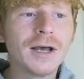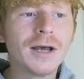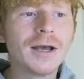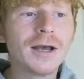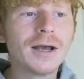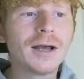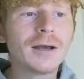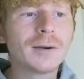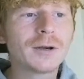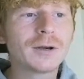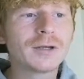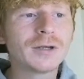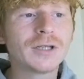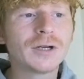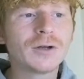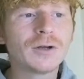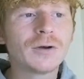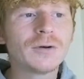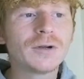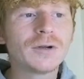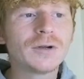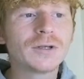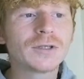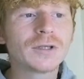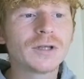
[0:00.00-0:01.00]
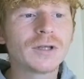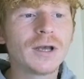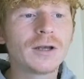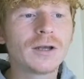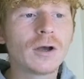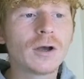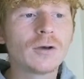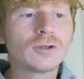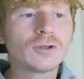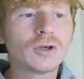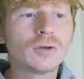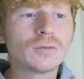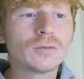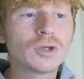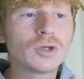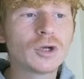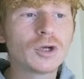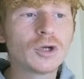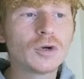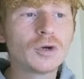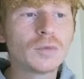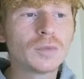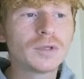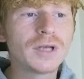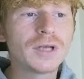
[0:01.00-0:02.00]
because it, is, it goes up
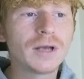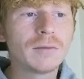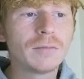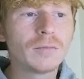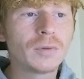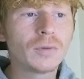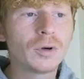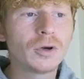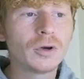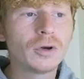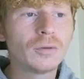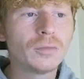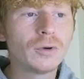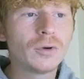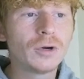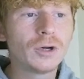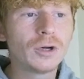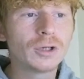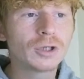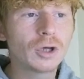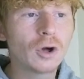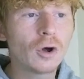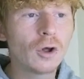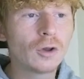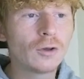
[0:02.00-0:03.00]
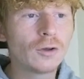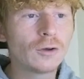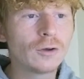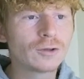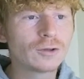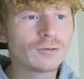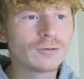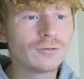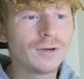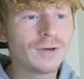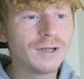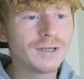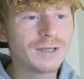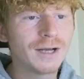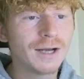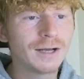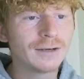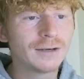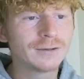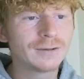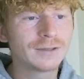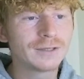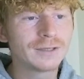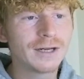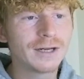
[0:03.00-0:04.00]
2% per merge on those green
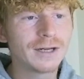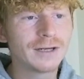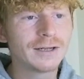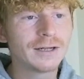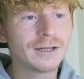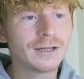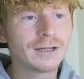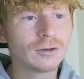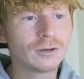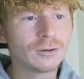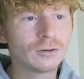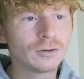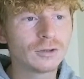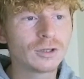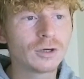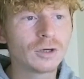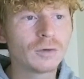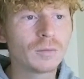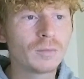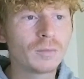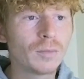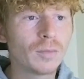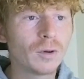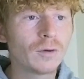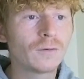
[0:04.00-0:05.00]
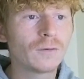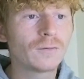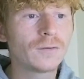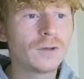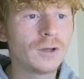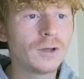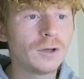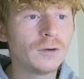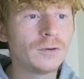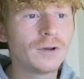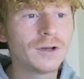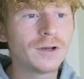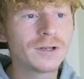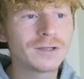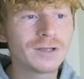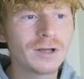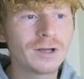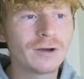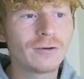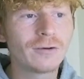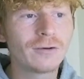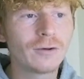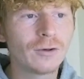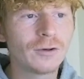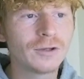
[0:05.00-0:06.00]
tiles and it does buff the units that
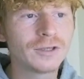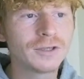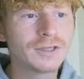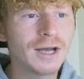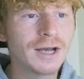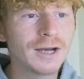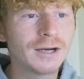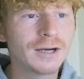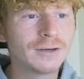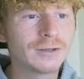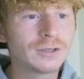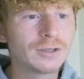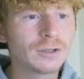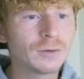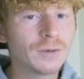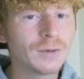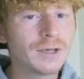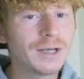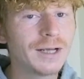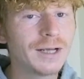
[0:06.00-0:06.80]
are on the tile. So when you get